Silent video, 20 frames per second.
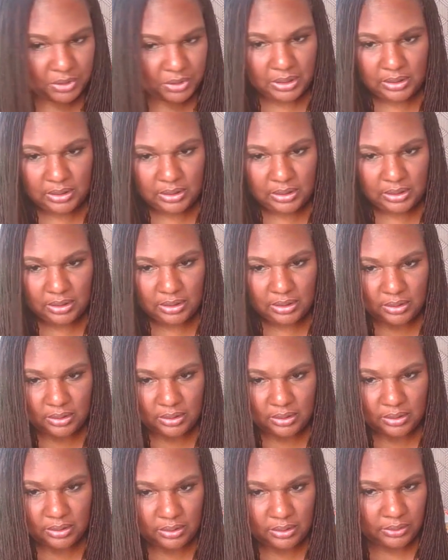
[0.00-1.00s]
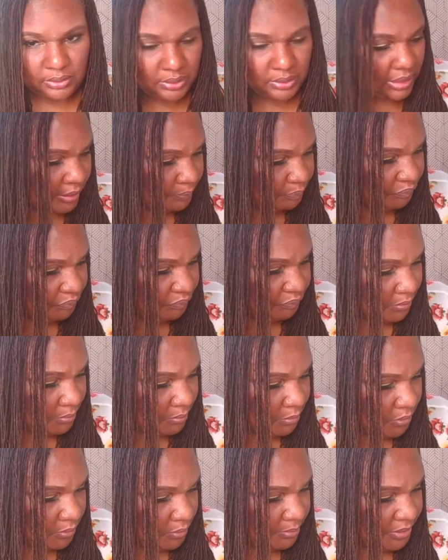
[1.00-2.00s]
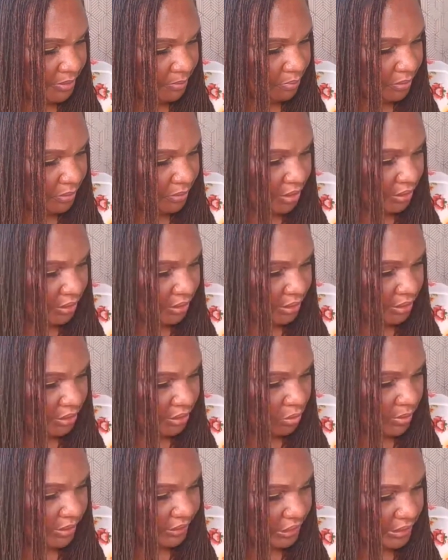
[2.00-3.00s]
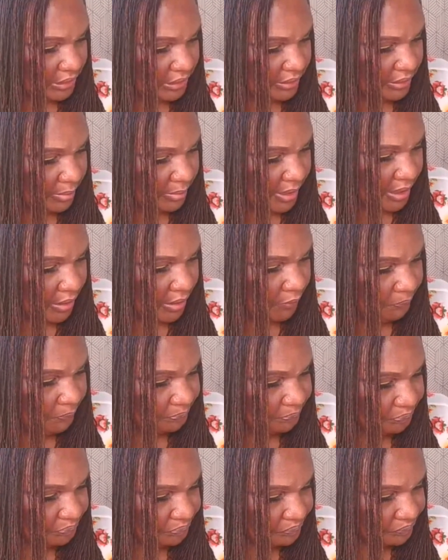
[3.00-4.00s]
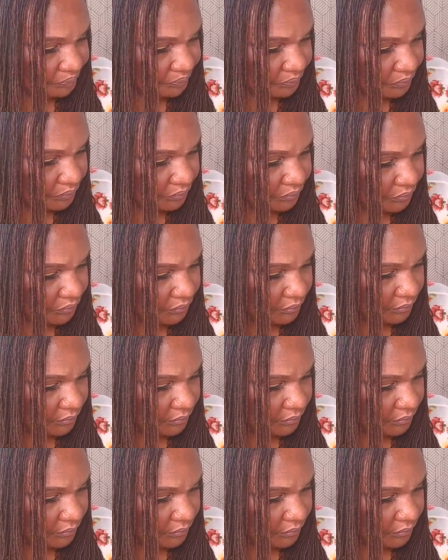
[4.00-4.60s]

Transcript: let me get to the third type in a moment. But are there any questions about